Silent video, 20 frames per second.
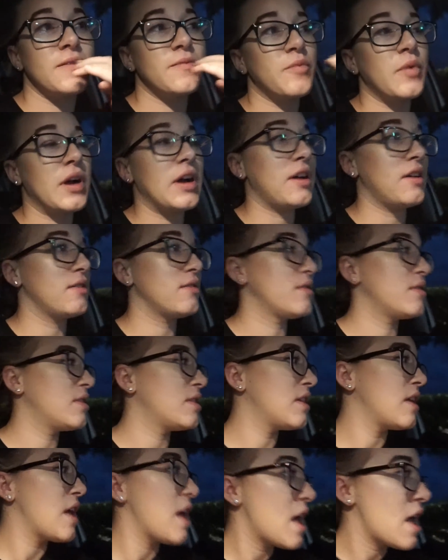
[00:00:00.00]
well,
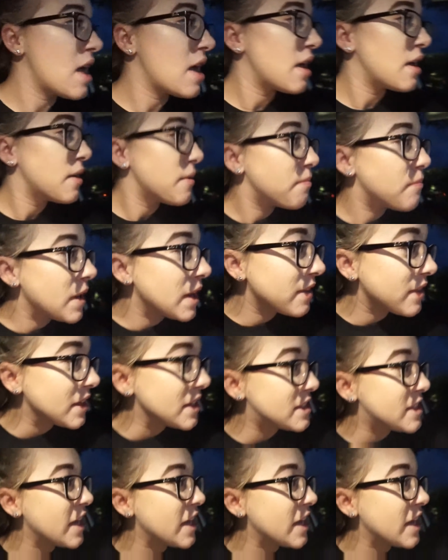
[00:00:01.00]
mainly